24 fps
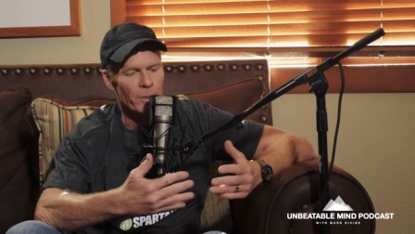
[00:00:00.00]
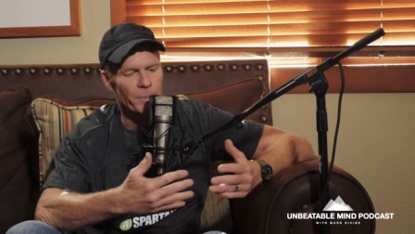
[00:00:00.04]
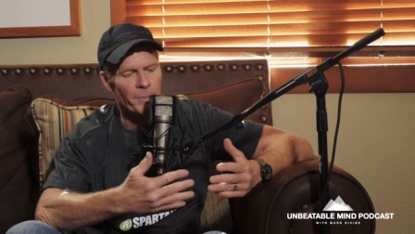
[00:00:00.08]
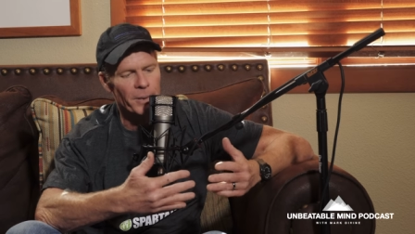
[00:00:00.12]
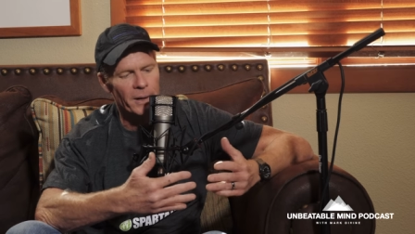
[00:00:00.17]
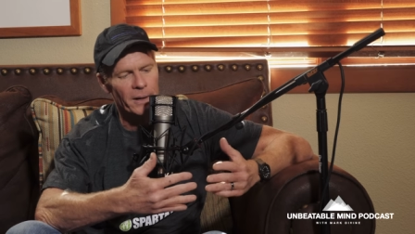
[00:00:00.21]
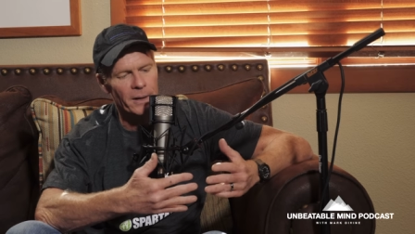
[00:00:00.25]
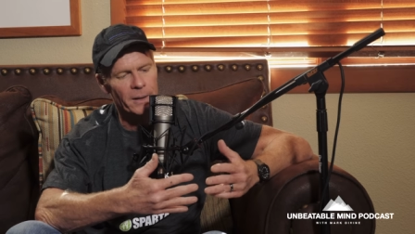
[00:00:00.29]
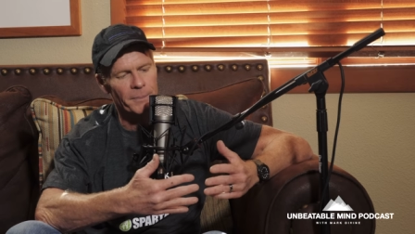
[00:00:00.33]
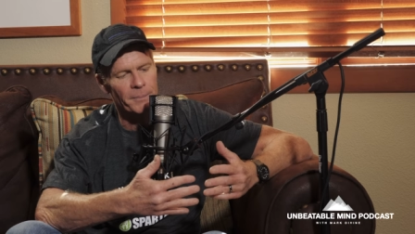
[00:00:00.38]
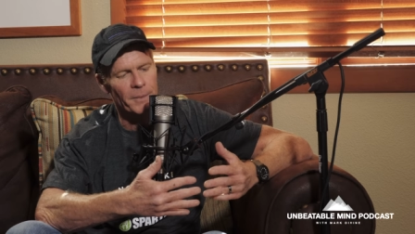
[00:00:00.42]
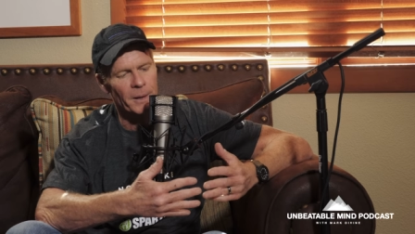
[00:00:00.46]
We
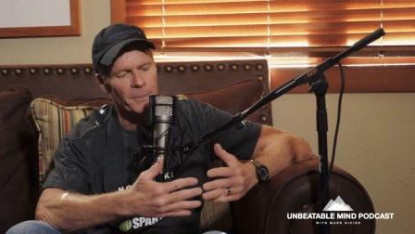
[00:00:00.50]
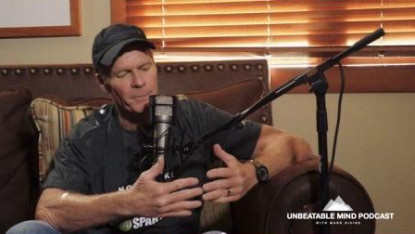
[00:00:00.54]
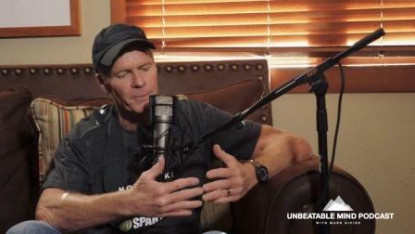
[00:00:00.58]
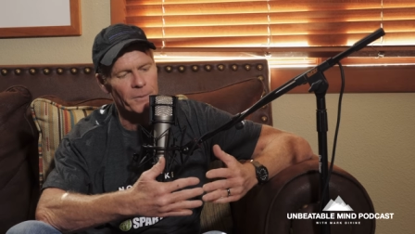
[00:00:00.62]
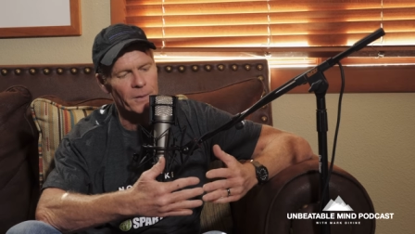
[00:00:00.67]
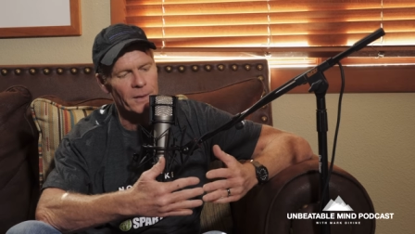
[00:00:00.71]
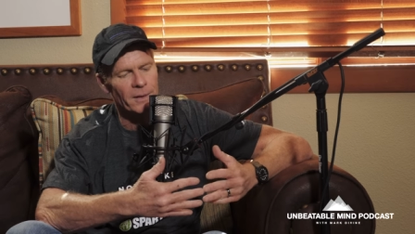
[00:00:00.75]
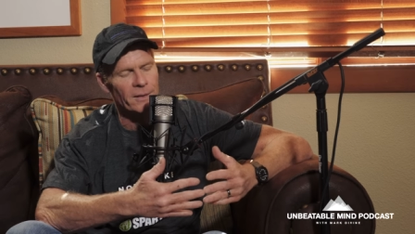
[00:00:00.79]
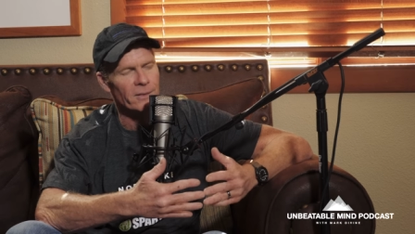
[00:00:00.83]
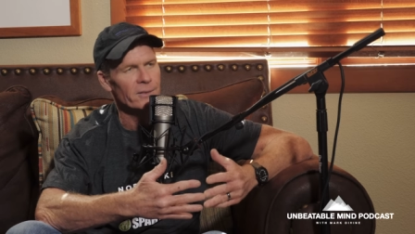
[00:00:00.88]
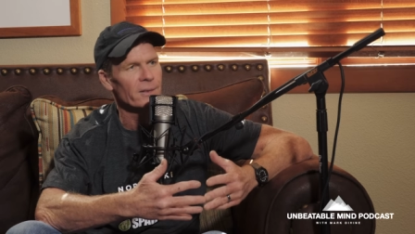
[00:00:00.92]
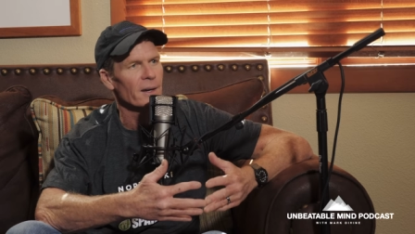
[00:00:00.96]
paired him up
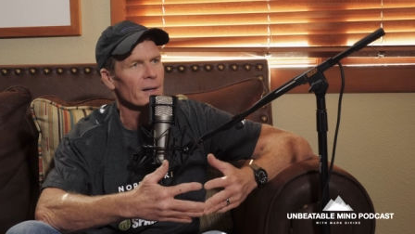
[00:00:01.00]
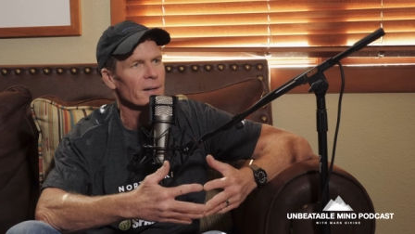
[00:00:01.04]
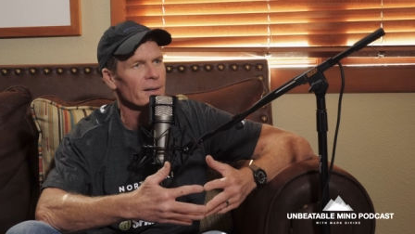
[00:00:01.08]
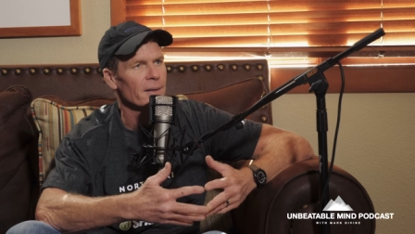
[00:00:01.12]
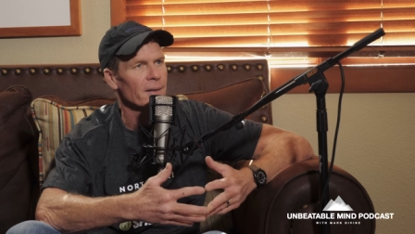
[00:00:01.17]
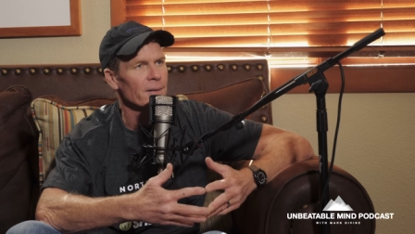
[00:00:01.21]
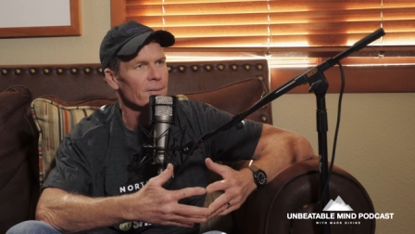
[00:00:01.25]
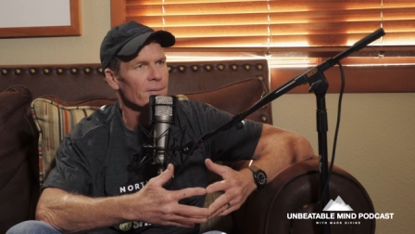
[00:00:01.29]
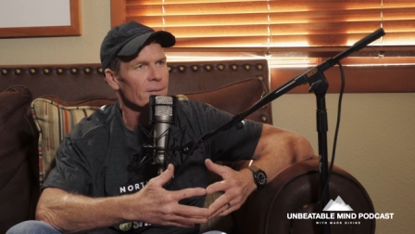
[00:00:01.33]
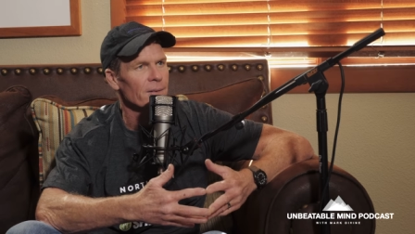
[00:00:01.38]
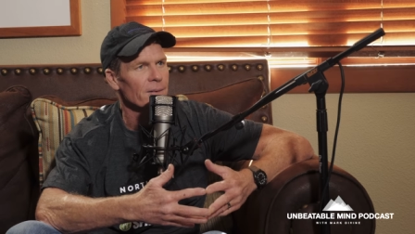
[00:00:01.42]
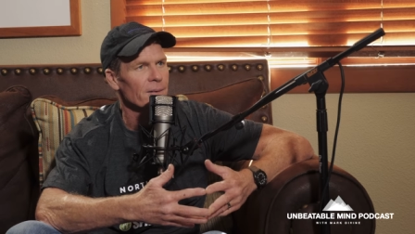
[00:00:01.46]
with
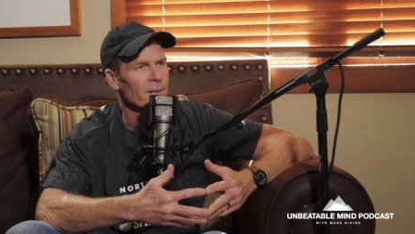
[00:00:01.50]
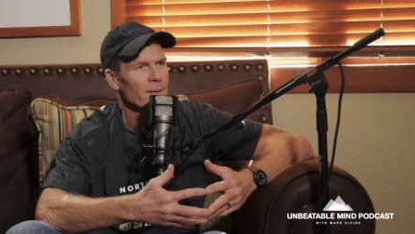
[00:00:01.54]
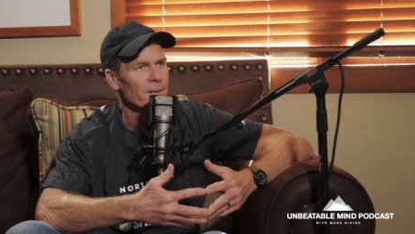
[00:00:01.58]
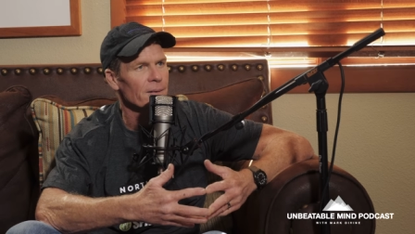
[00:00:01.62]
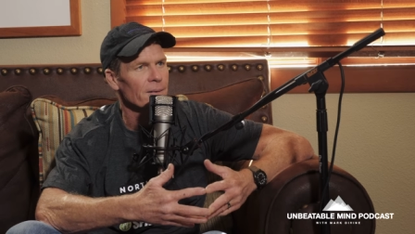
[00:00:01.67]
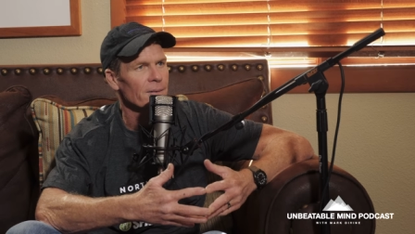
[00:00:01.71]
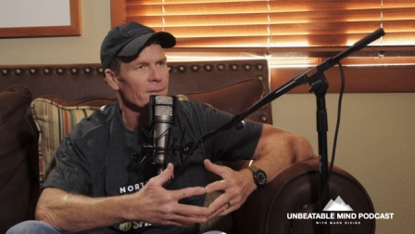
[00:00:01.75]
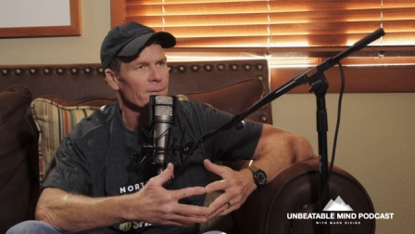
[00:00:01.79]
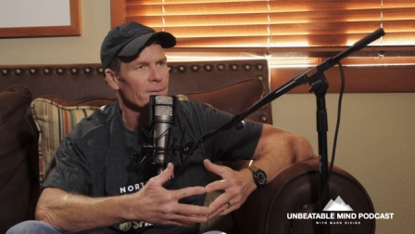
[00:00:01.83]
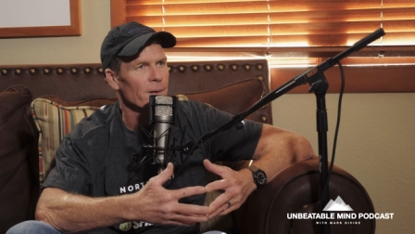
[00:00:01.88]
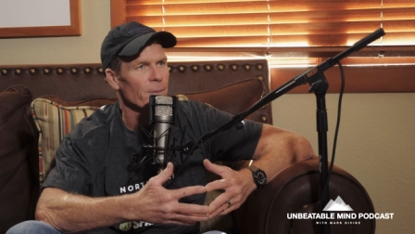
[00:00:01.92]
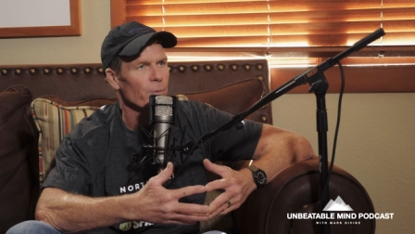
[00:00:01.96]
executives
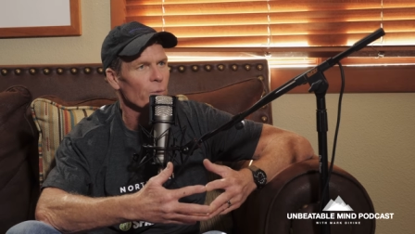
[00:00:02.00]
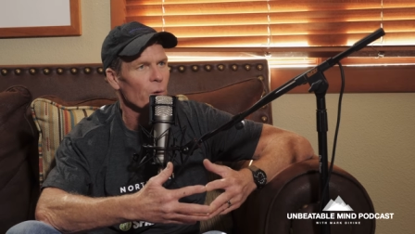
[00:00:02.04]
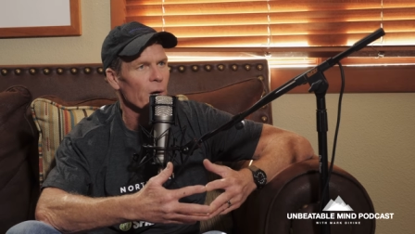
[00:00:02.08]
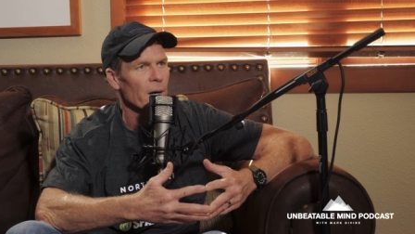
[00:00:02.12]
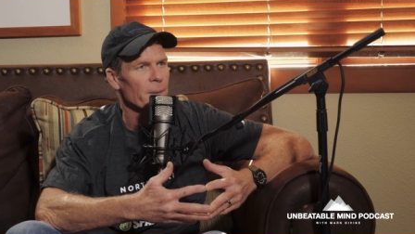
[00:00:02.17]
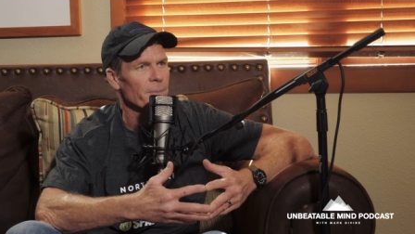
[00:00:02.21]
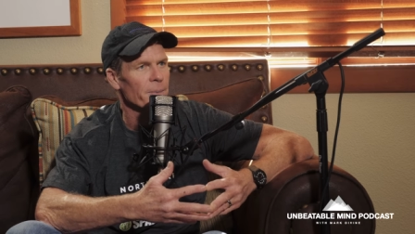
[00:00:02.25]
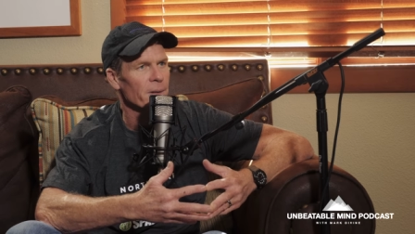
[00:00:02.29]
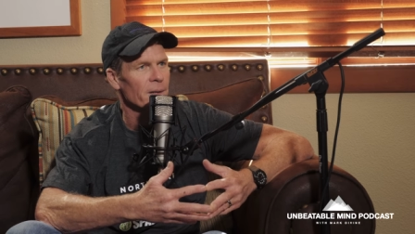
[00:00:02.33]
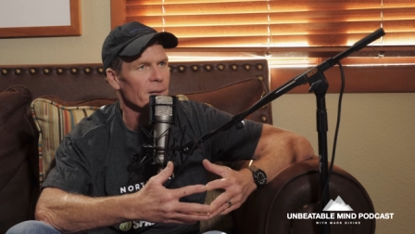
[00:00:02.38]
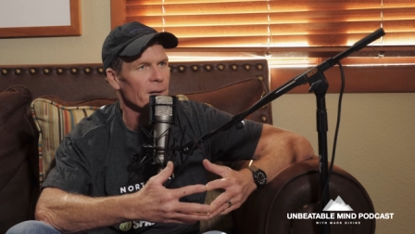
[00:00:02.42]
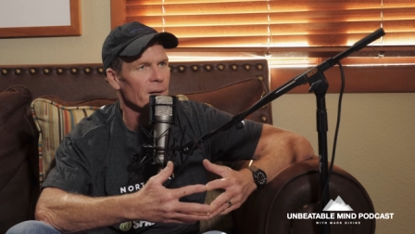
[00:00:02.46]
from
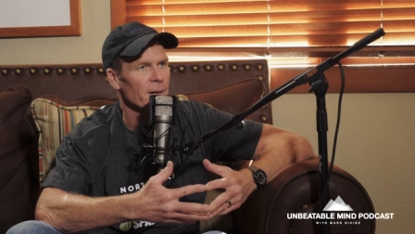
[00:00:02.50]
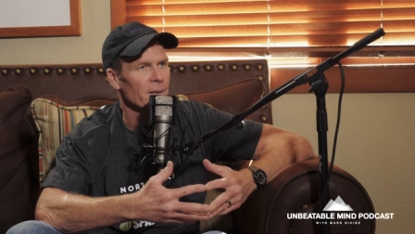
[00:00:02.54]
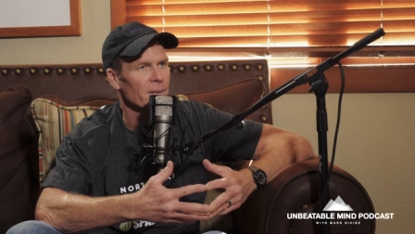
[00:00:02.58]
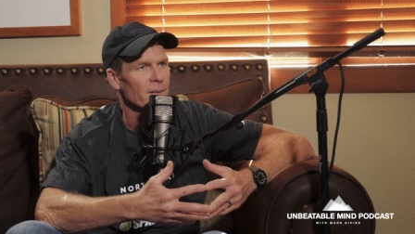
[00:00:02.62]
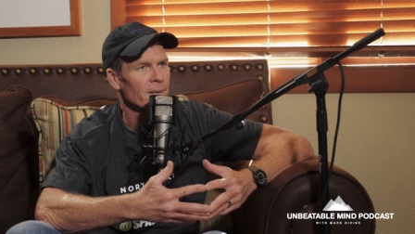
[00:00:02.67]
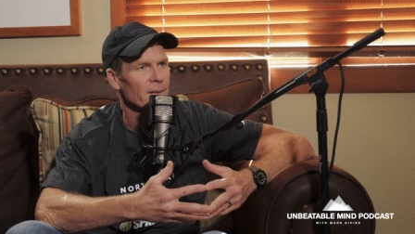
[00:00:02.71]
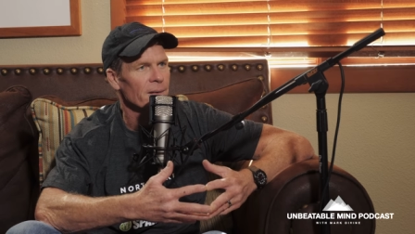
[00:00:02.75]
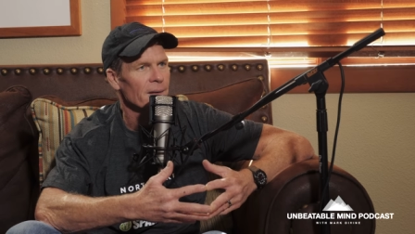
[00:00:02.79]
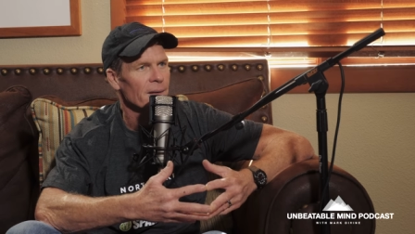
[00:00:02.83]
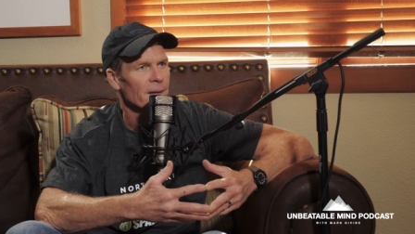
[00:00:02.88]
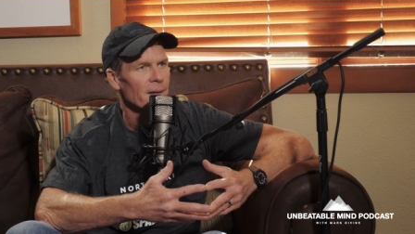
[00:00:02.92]
YPO.